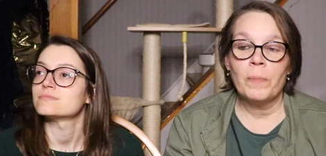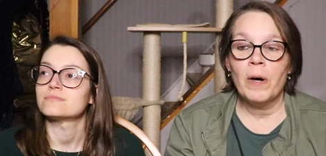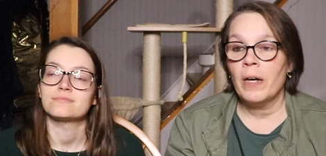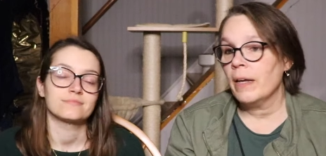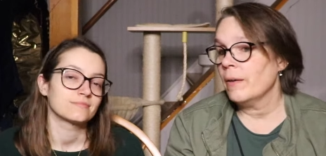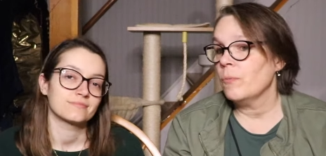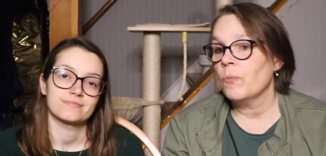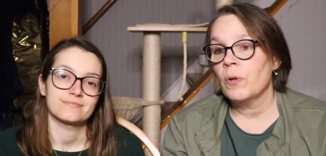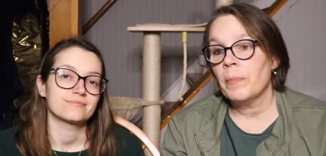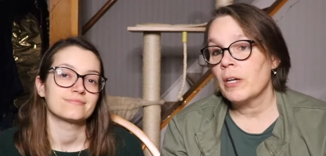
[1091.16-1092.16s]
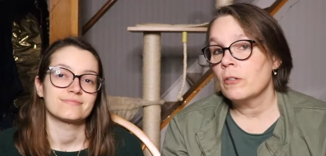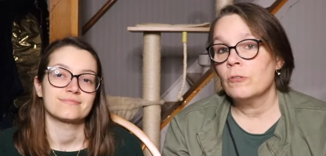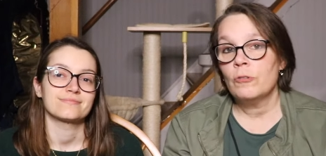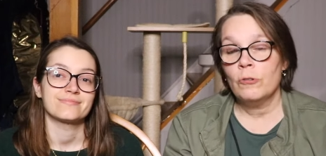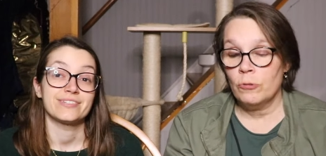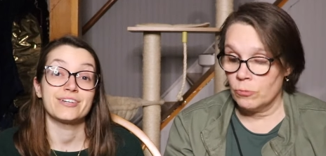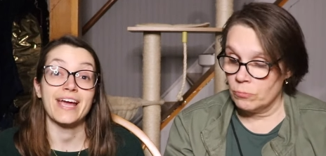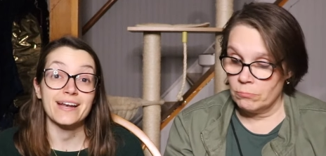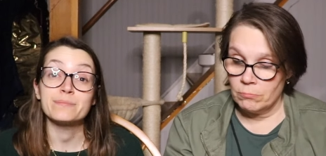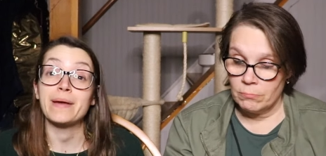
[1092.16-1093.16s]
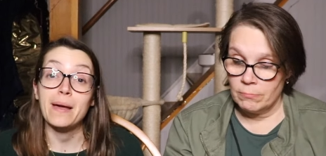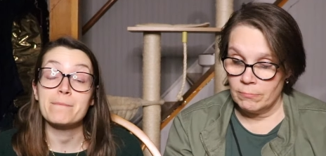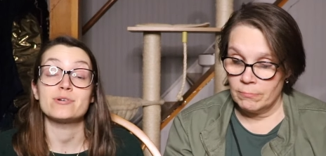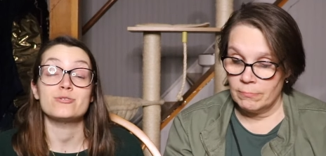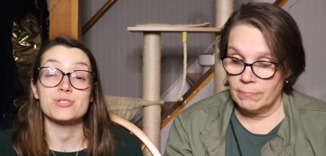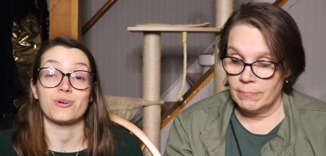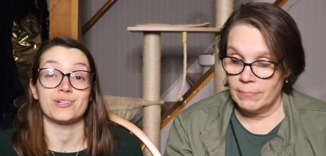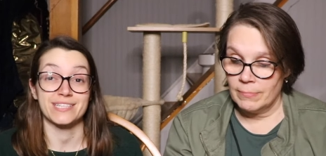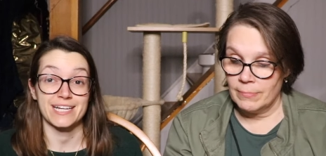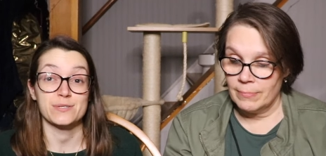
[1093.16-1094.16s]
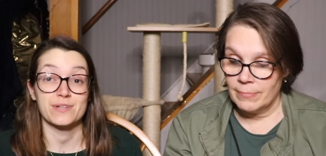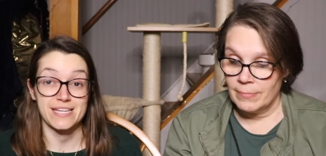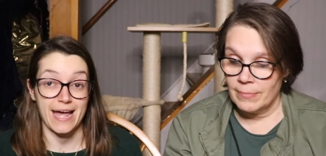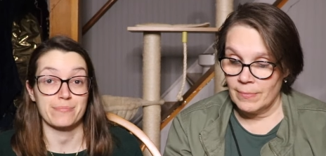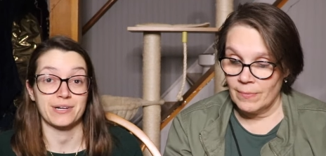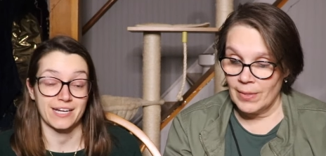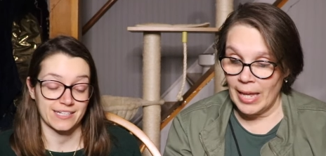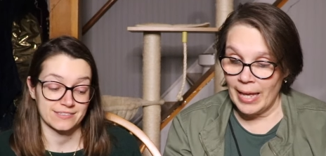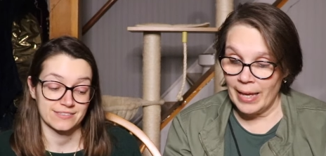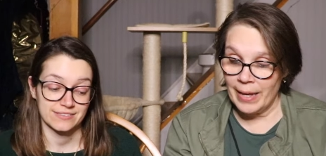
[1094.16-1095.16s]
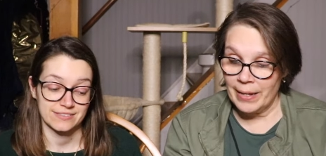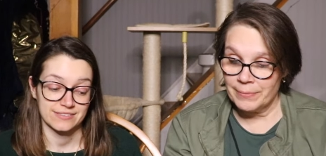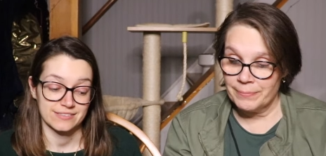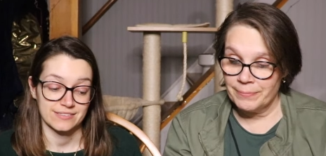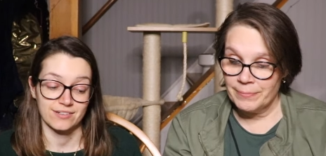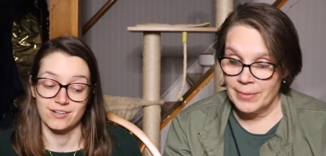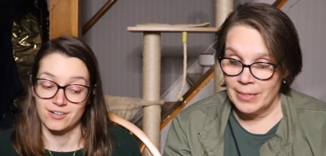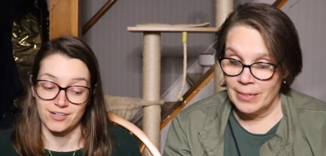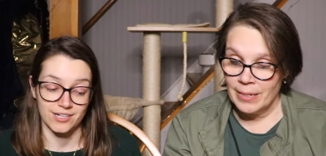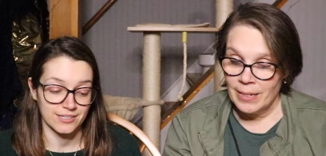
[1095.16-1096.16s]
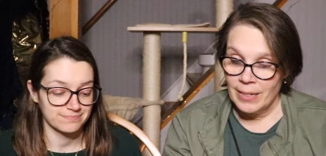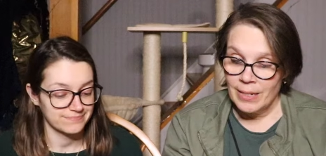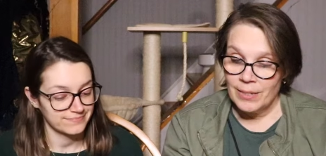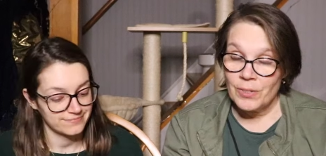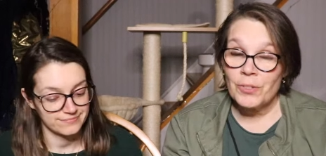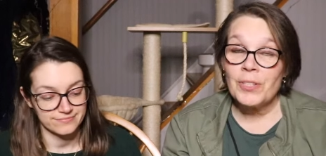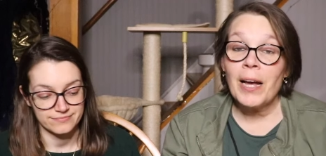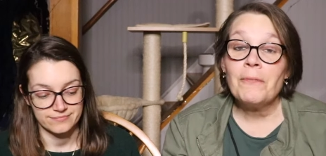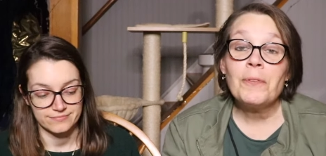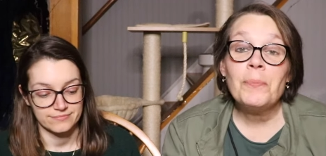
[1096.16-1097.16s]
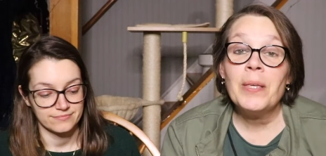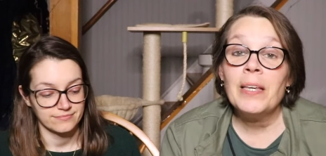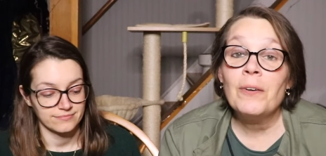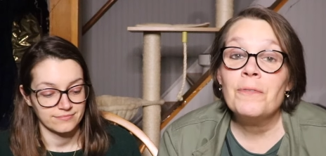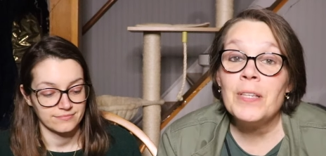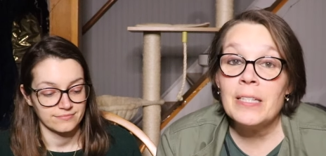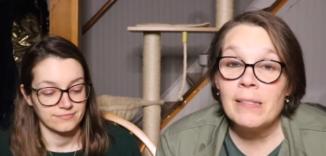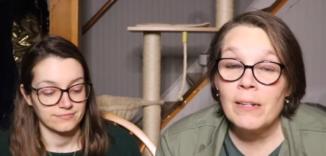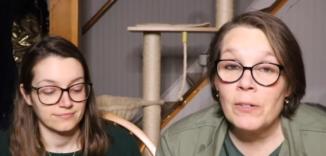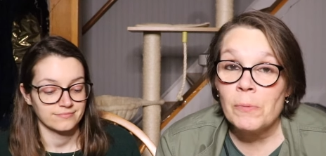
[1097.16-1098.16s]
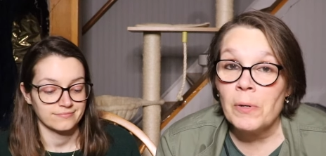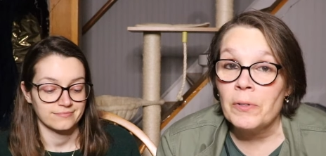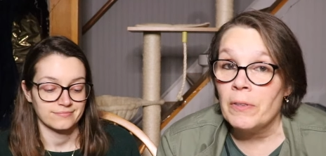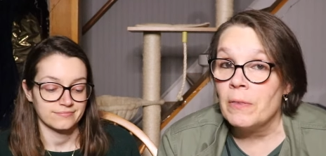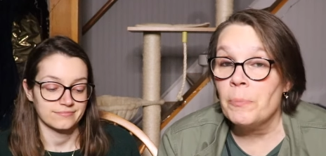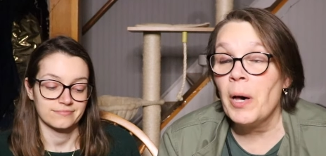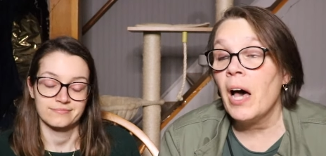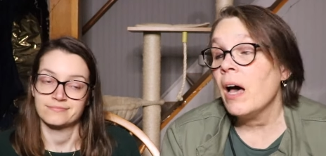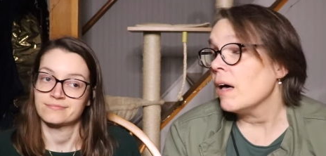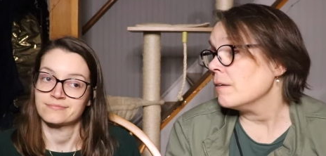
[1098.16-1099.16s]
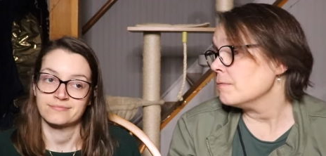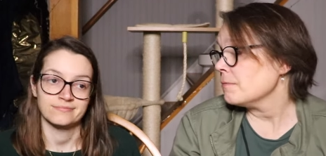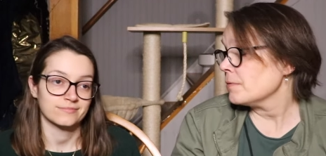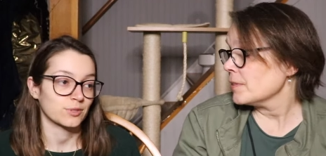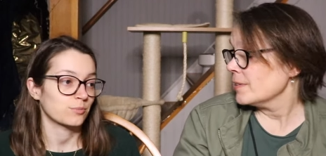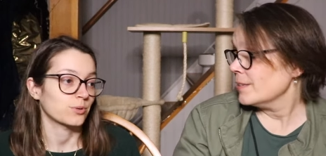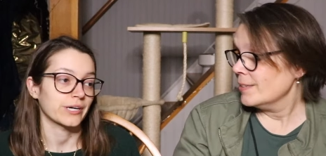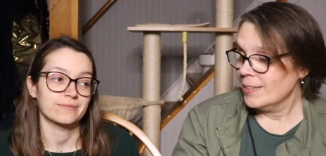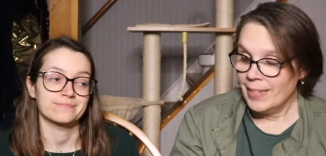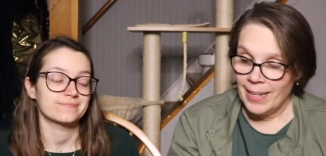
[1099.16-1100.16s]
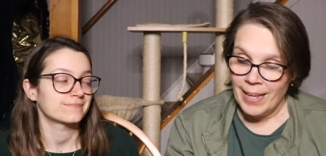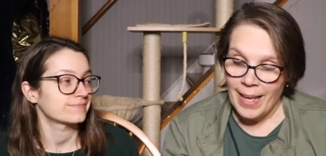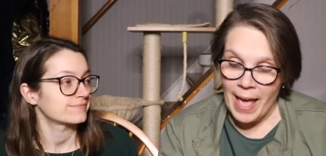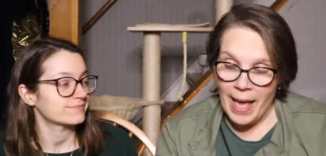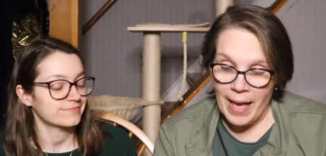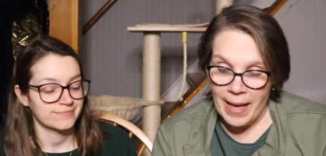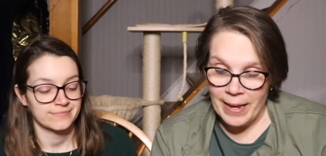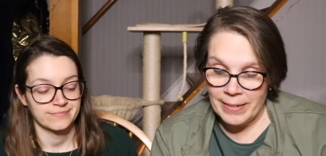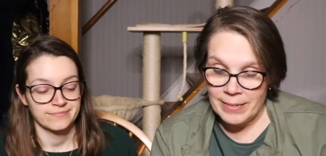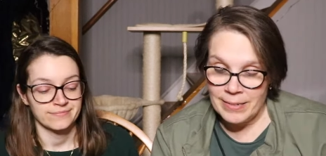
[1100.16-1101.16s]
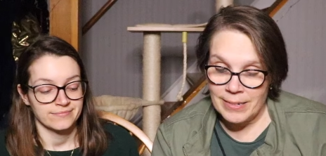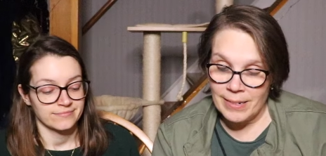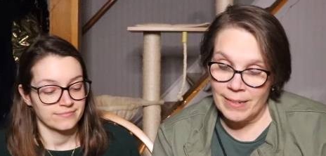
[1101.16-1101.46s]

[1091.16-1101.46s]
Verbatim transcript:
Speaker 1: am I? What am I gonna do? You're getting bamboozled. That's what's happening. Yeah. Ugh. So it's time for the POV ceremony, the POV. Oh boy. And